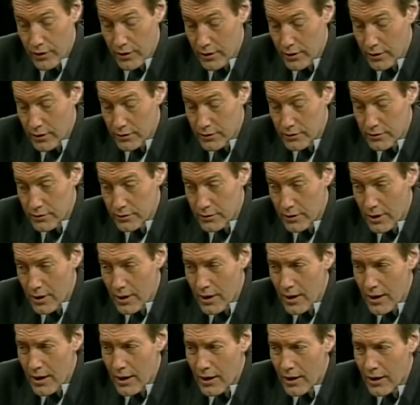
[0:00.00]
3 years.
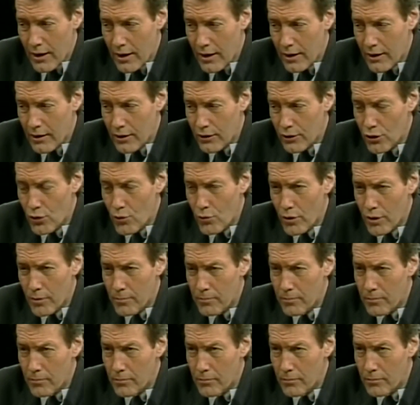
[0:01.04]
You
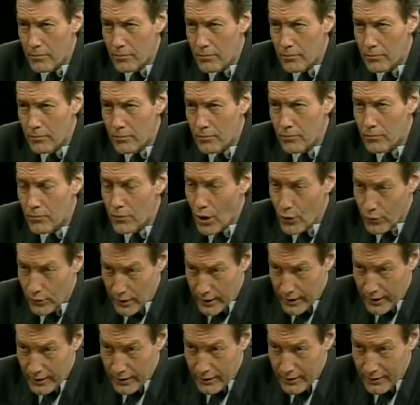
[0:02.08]
were
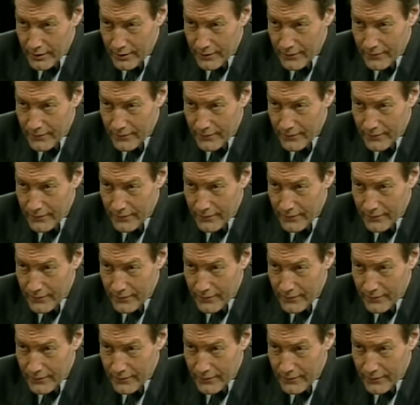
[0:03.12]
lonely.